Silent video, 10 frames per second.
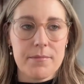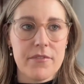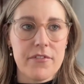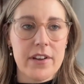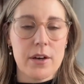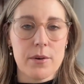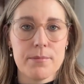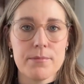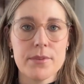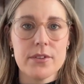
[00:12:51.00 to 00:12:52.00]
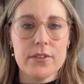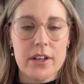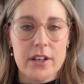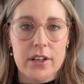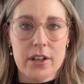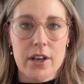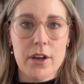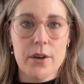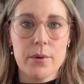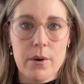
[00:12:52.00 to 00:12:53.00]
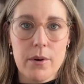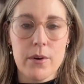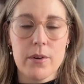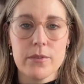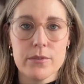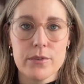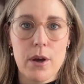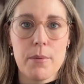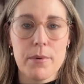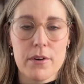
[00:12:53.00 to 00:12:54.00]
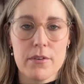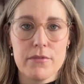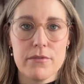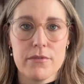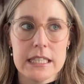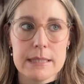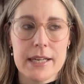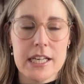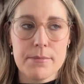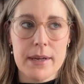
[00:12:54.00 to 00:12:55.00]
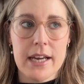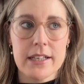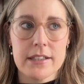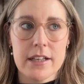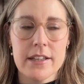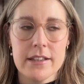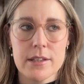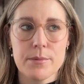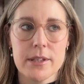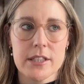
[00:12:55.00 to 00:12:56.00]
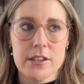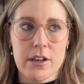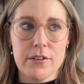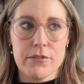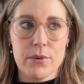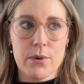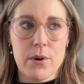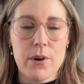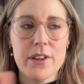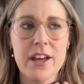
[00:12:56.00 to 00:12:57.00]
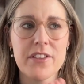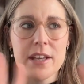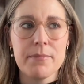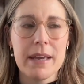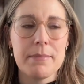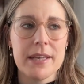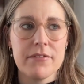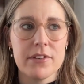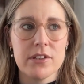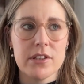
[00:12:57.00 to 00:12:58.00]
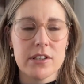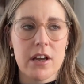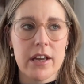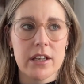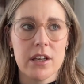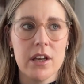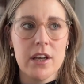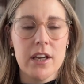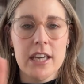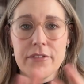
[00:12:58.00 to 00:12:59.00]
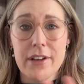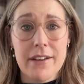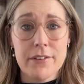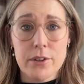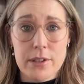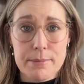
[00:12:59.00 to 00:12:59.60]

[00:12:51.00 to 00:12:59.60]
films that can go on top of splashbacks. I think that's what it's designed for. Or I think maybe even just like if you haven't got a